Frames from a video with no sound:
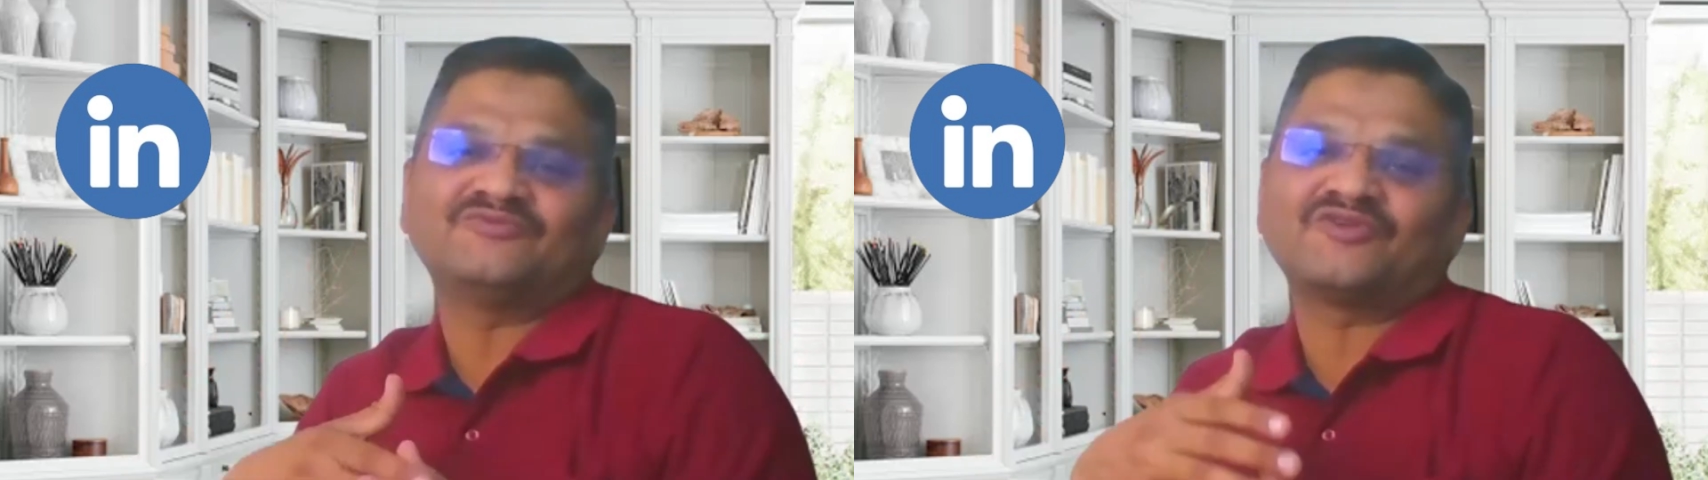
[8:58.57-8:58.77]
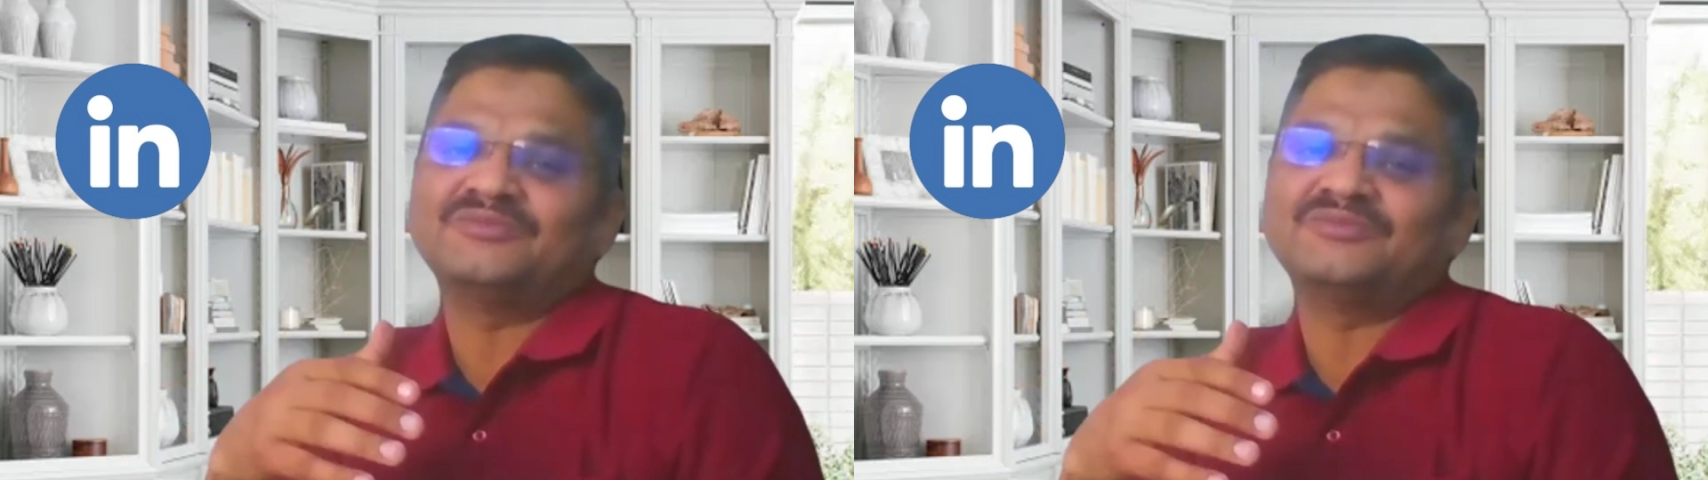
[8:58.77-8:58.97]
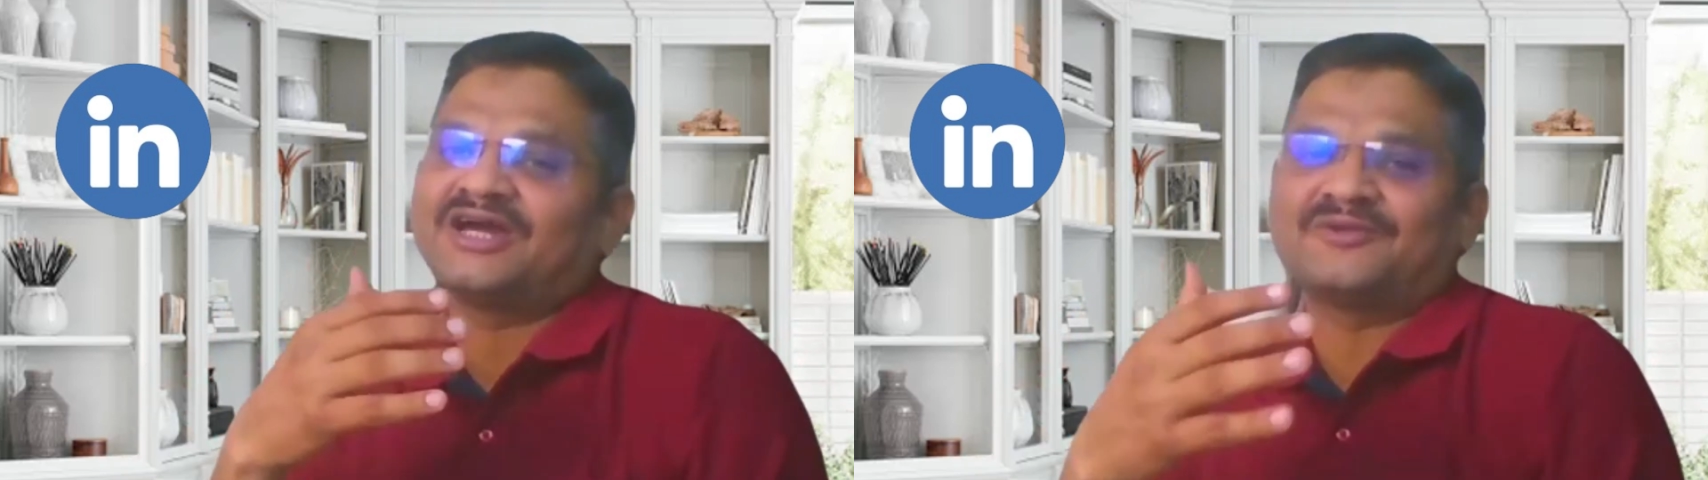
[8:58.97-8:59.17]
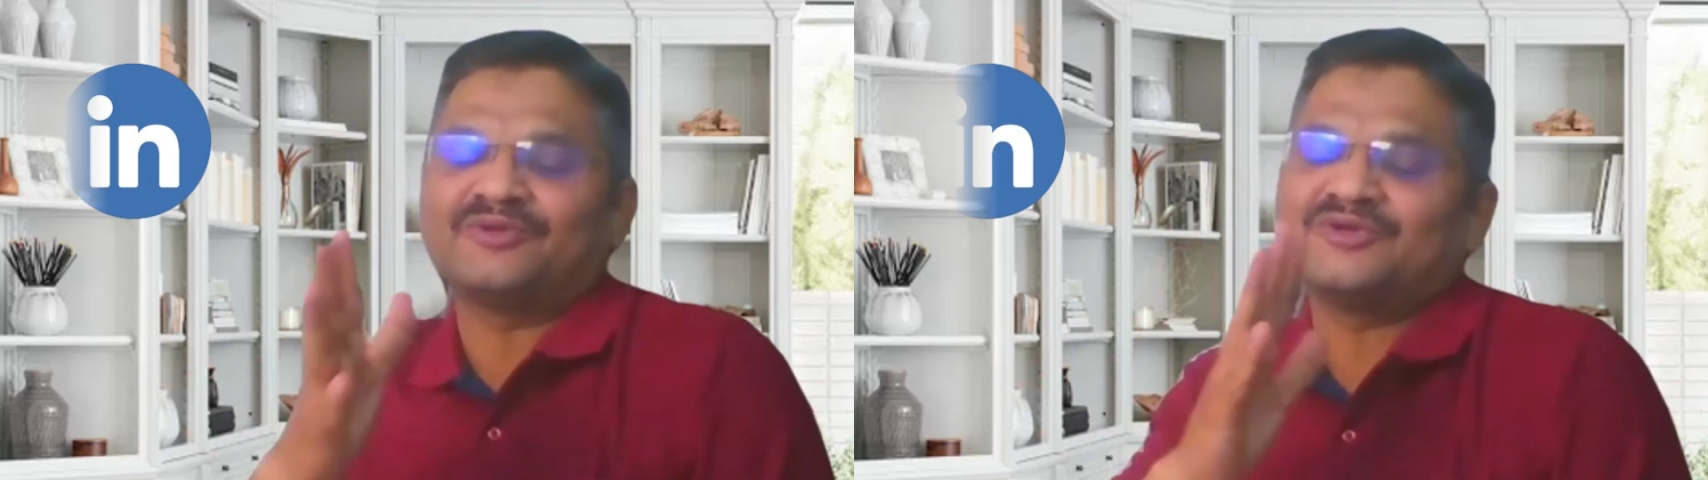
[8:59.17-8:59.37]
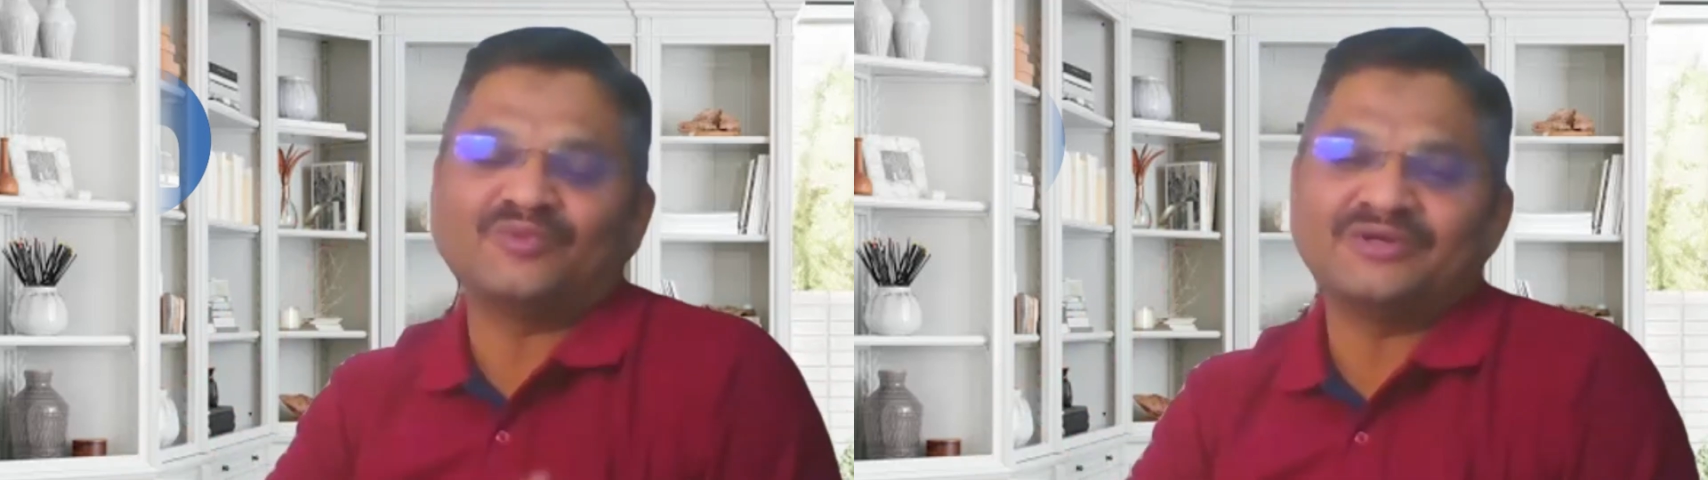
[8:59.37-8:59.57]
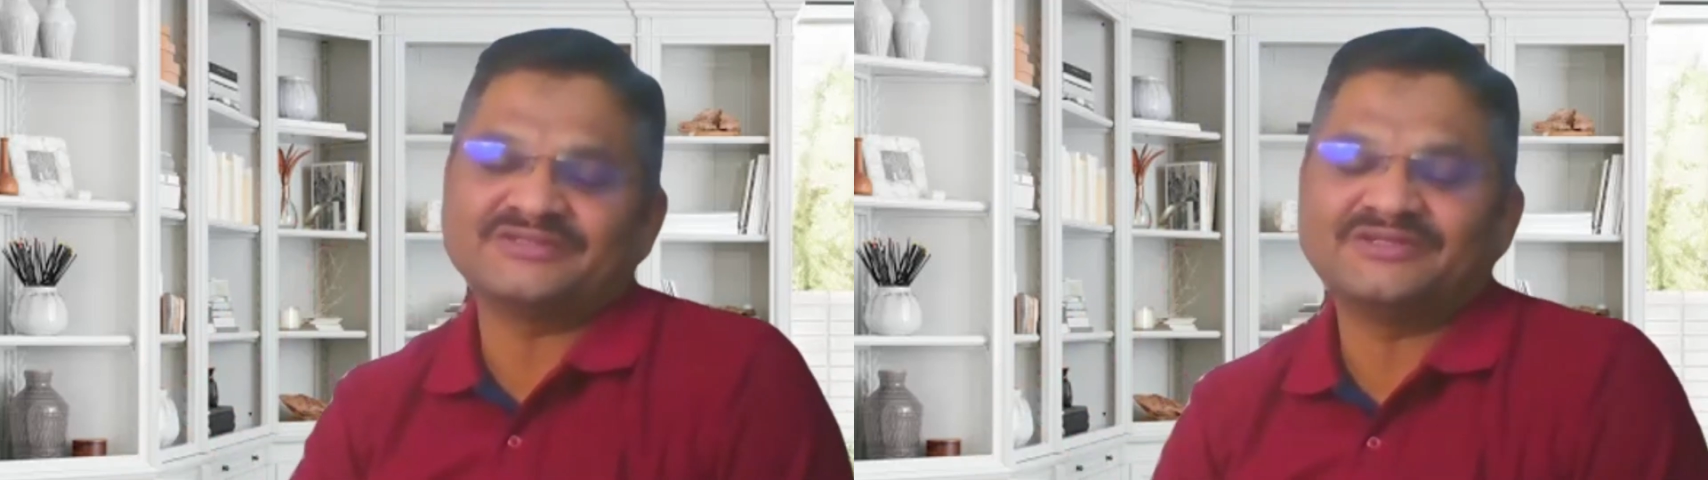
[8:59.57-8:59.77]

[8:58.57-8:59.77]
from the corporate world